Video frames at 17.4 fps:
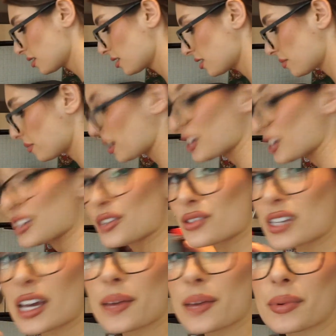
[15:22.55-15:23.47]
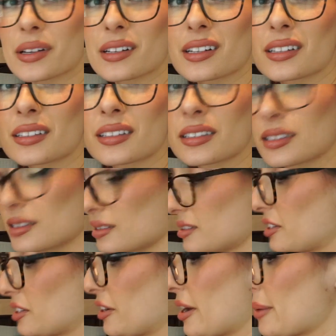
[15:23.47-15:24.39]
my new table
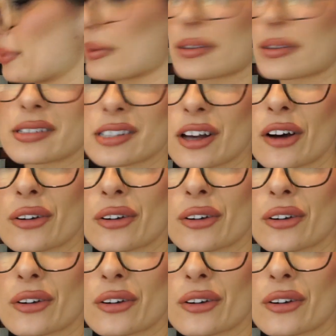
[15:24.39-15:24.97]
syrup. So